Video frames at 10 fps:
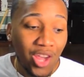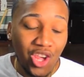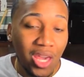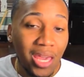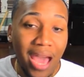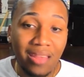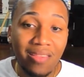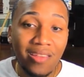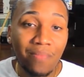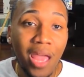She ain't got to
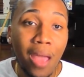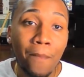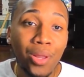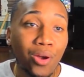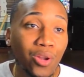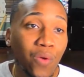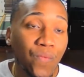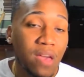sit up there and pluck no